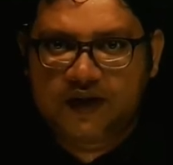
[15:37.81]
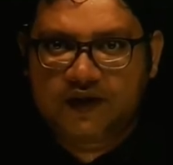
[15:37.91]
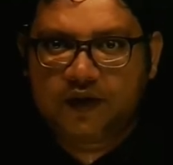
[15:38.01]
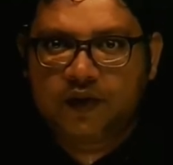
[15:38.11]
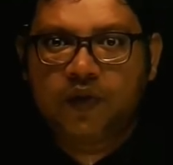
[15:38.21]

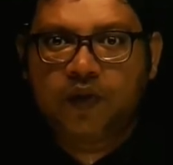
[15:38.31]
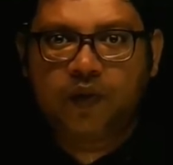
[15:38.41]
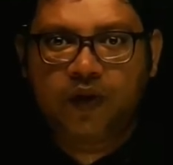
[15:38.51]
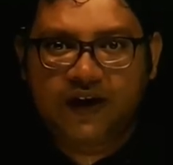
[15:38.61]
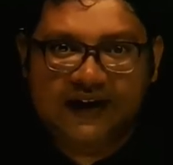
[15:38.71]
So
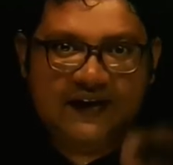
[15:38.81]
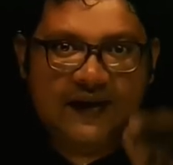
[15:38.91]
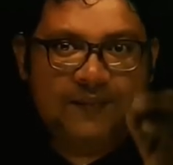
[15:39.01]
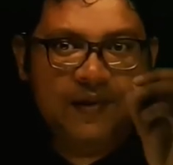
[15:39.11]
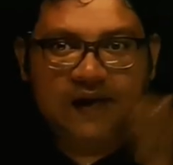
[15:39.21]
one
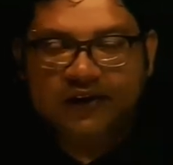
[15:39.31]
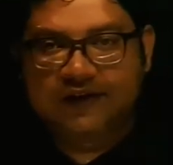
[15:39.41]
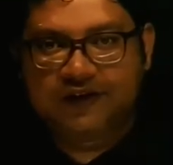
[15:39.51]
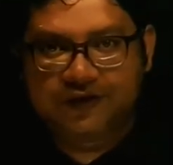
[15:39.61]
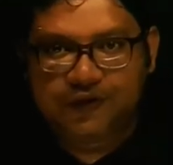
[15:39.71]
example I will
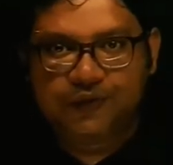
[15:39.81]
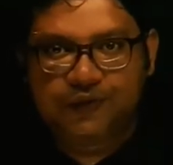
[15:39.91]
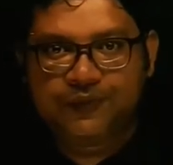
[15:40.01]
give it to you.